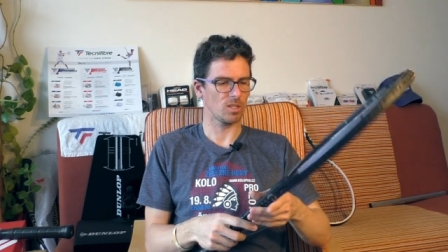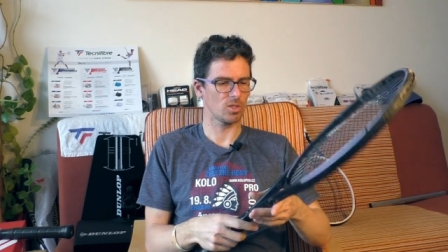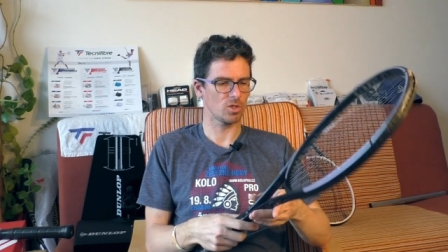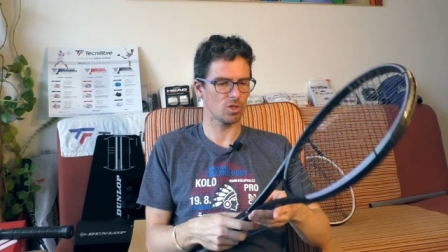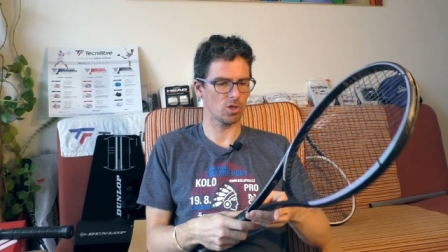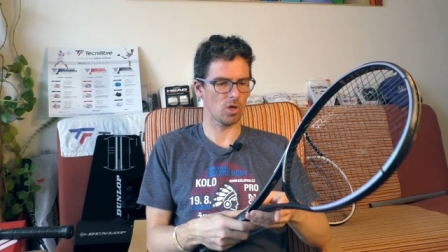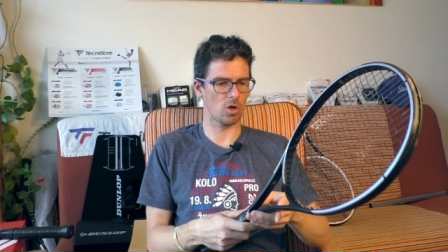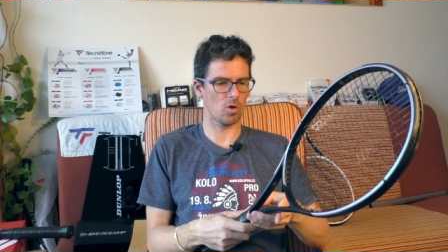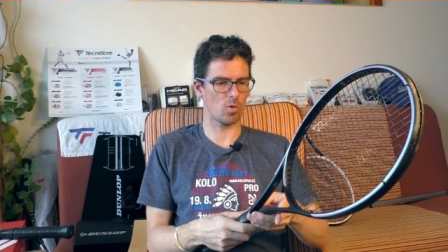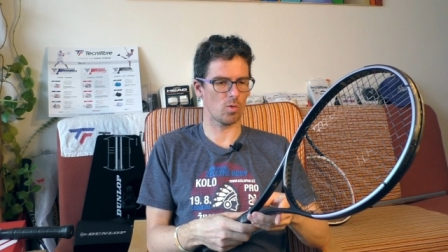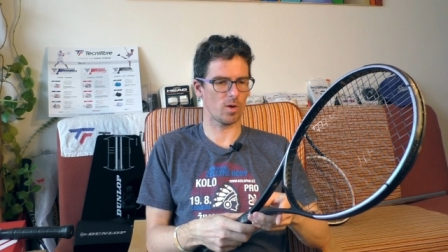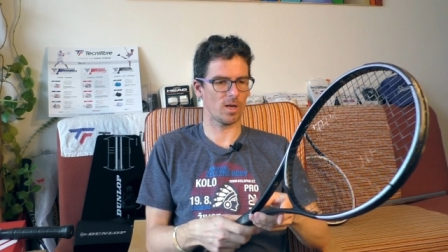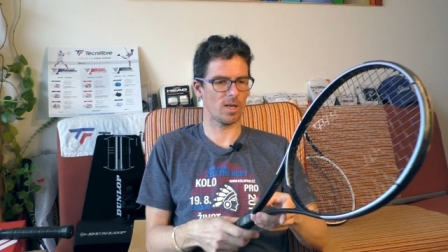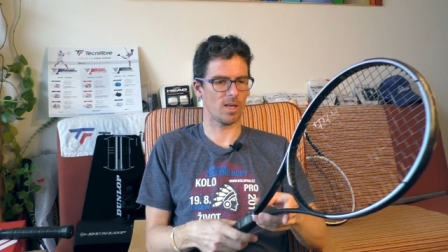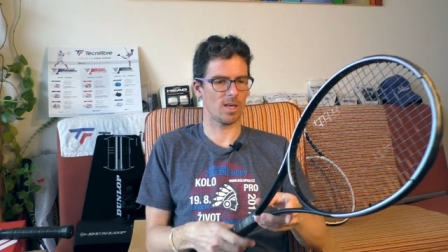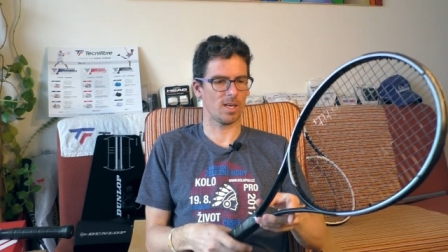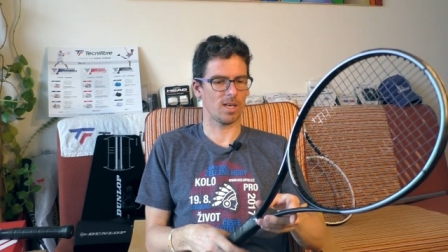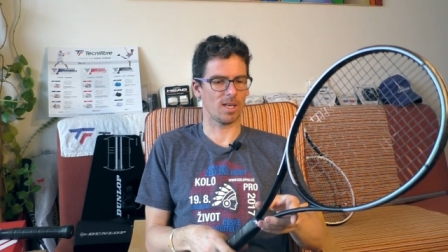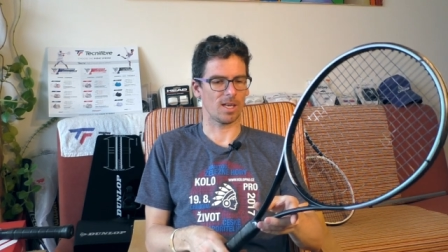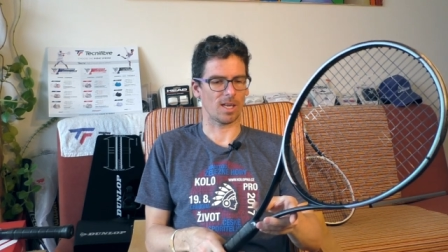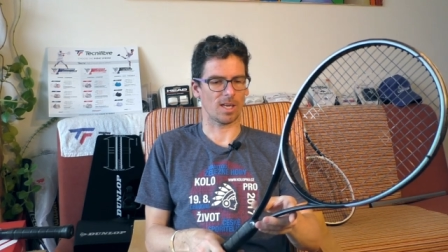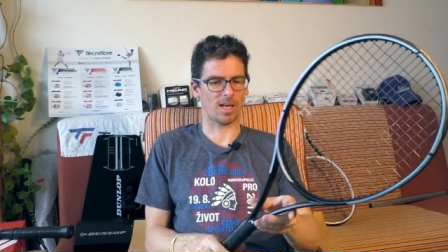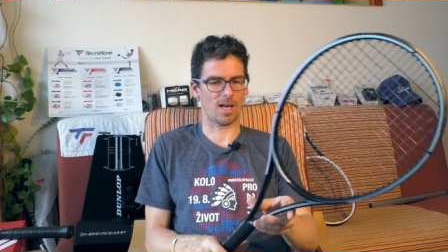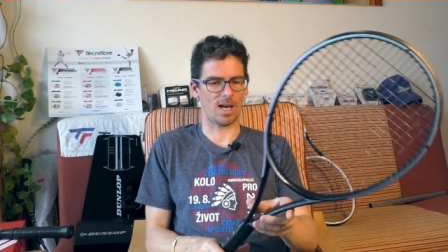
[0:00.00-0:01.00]
So,
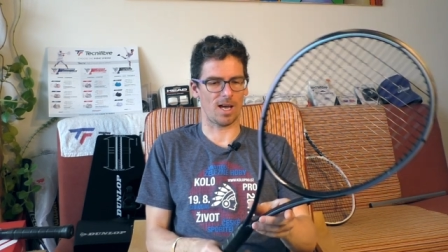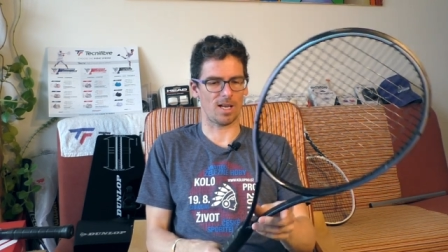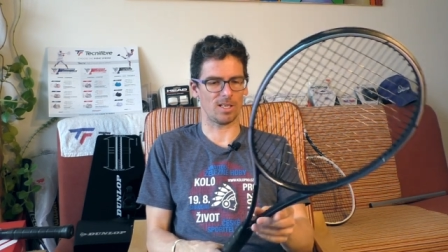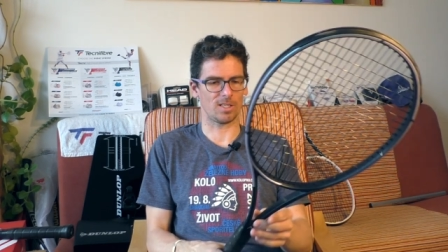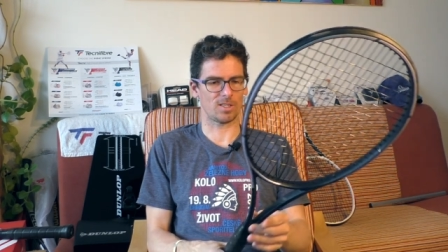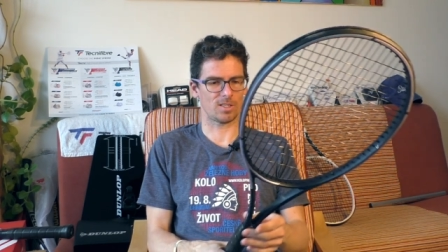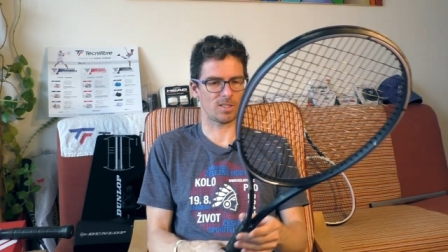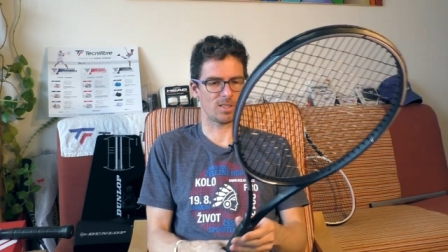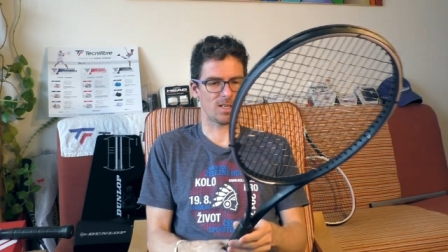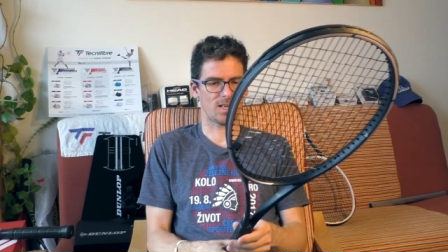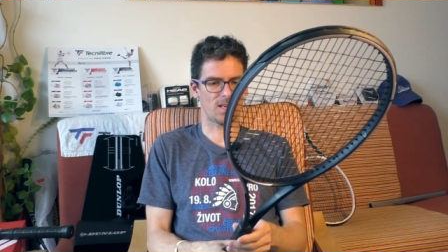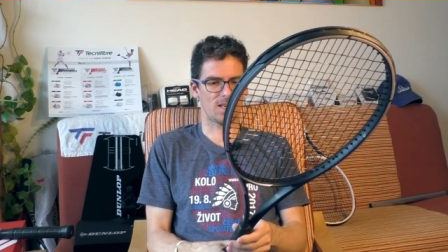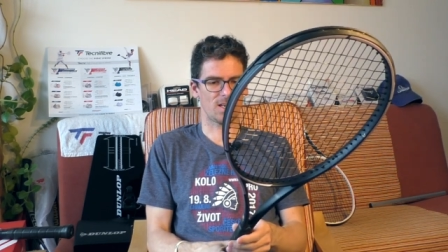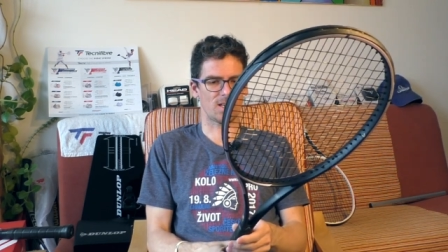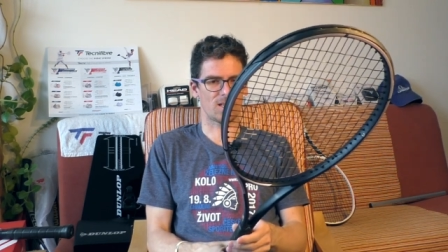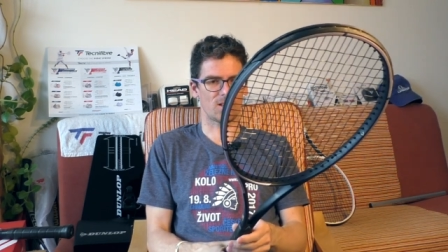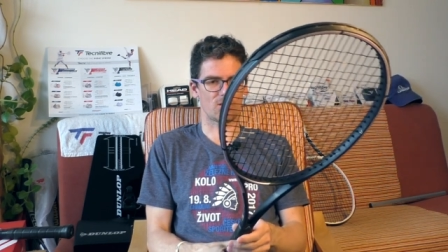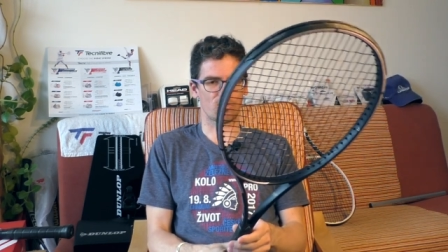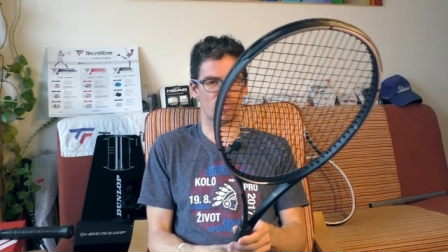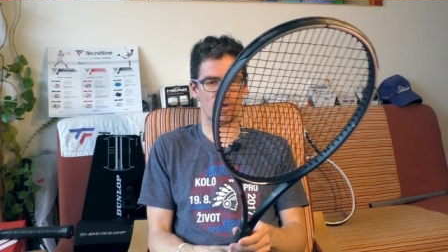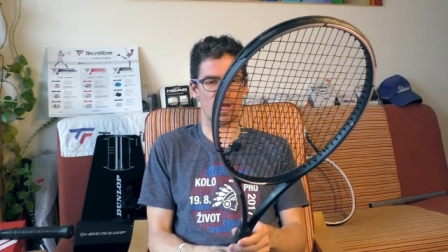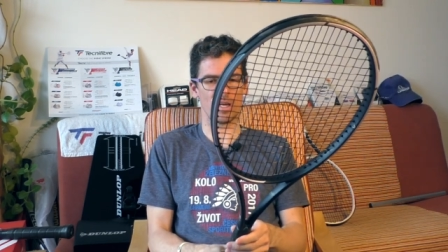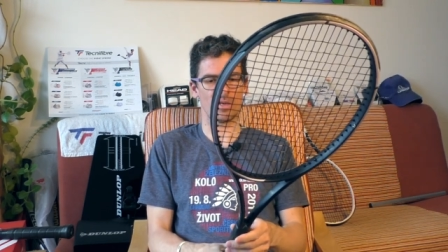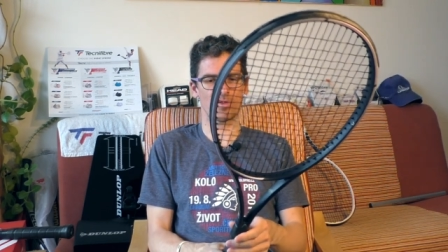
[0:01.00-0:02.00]
guys,
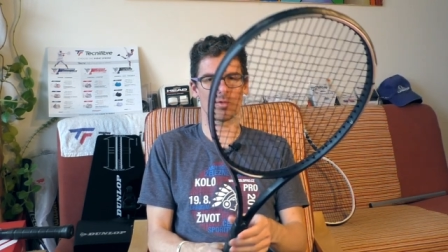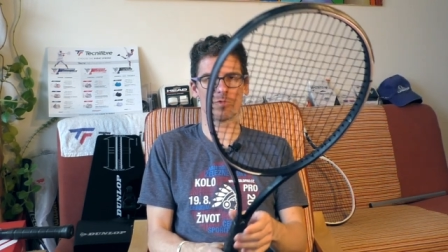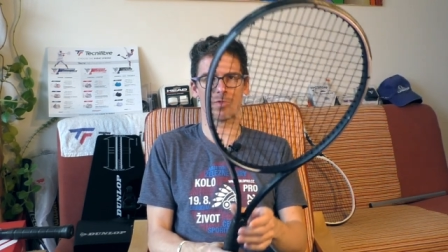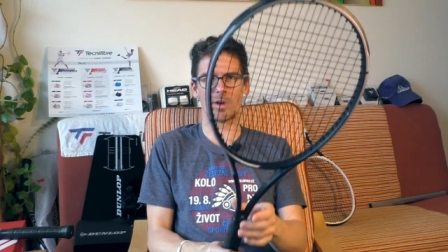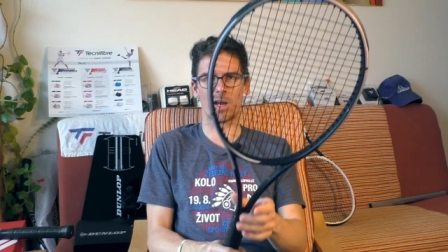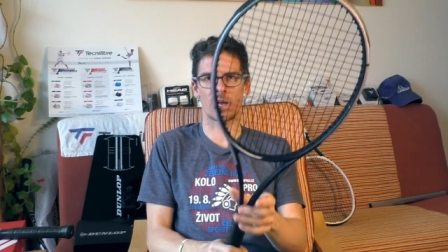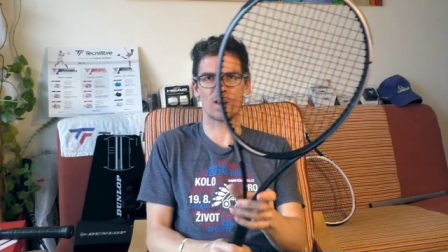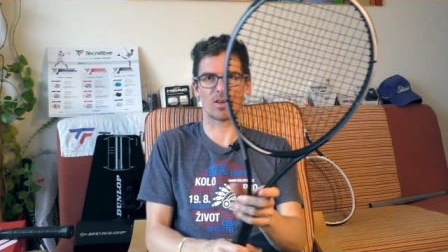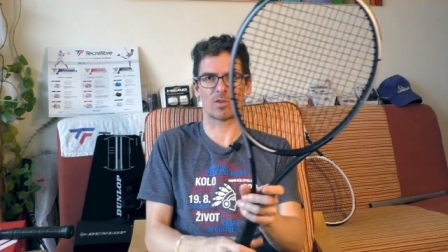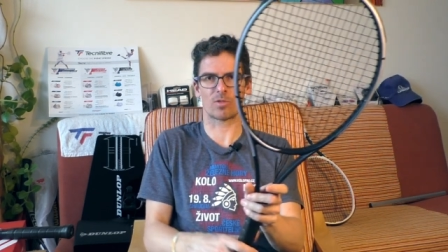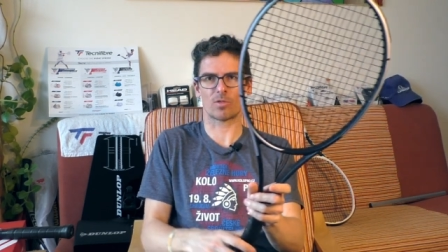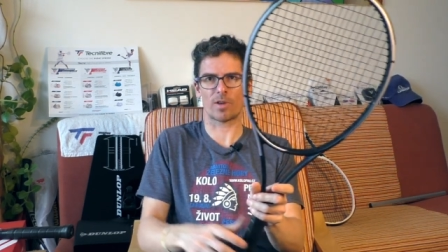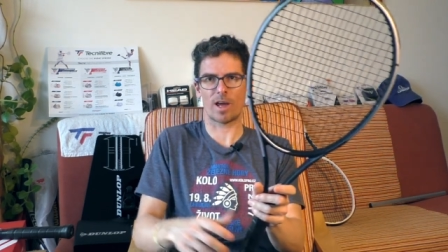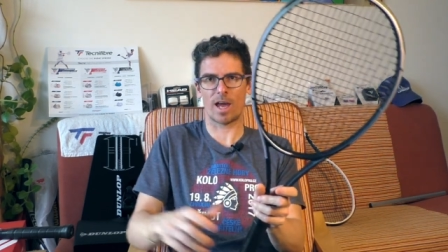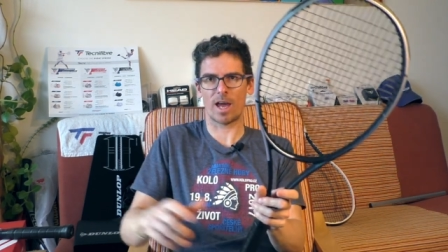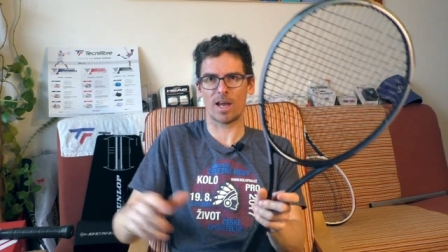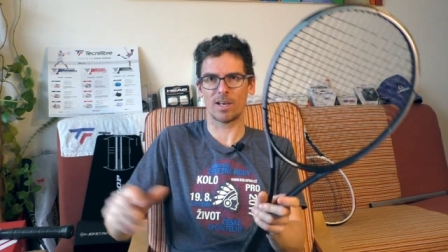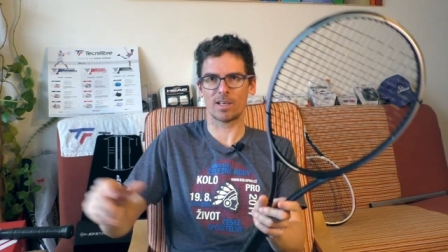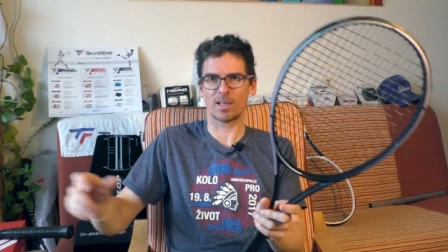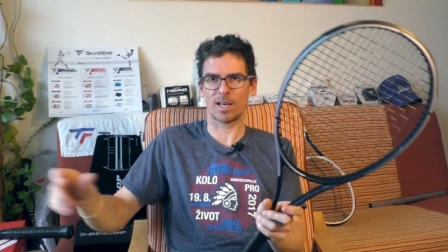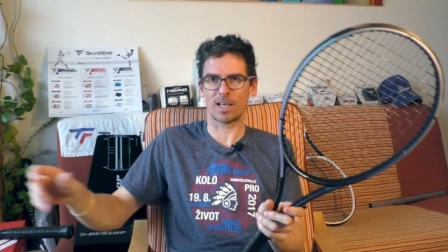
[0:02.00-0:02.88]
great, great, great.